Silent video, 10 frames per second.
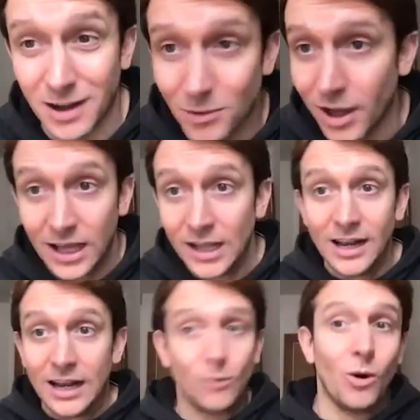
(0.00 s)
I'm like,
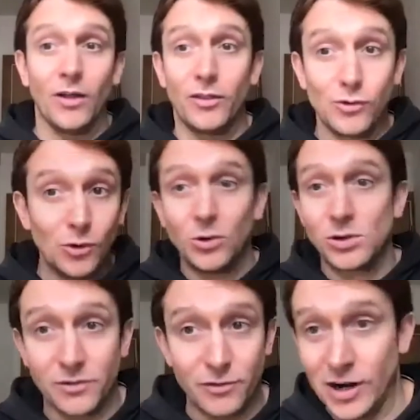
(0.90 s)
what are the
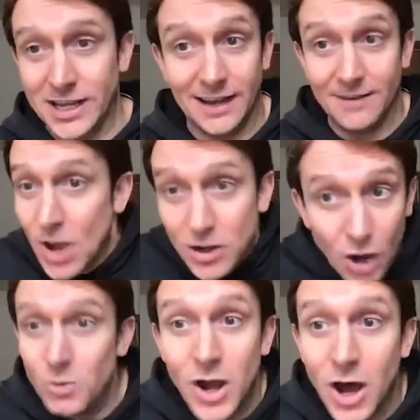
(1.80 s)
rules of cricket?
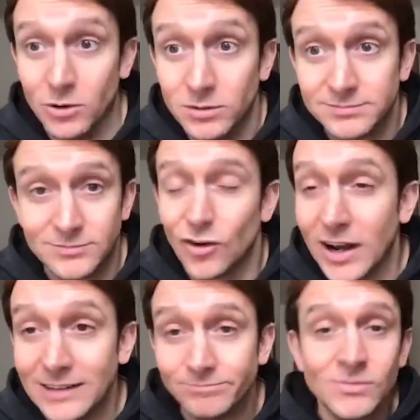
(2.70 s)
Don't know,
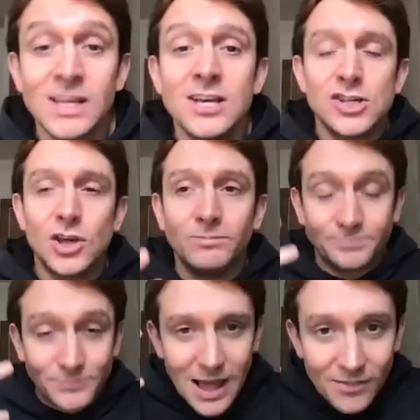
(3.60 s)
right? So
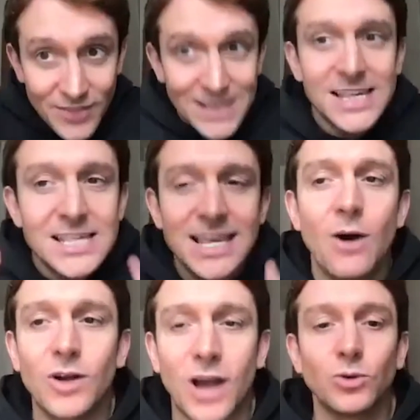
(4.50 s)
this is
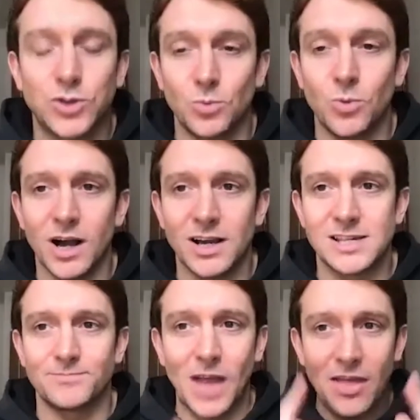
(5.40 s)
how culture
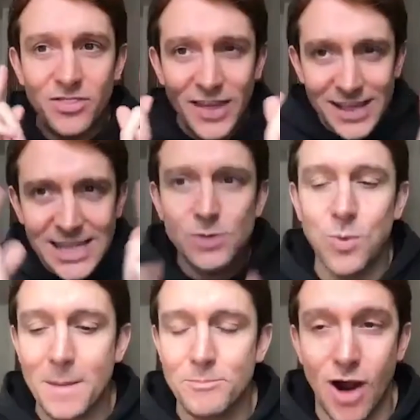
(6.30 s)
works. And this is
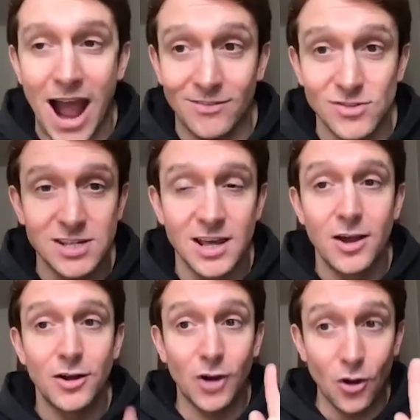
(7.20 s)
where brands
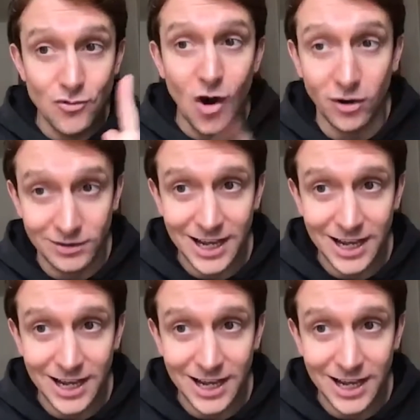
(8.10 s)
go wrong.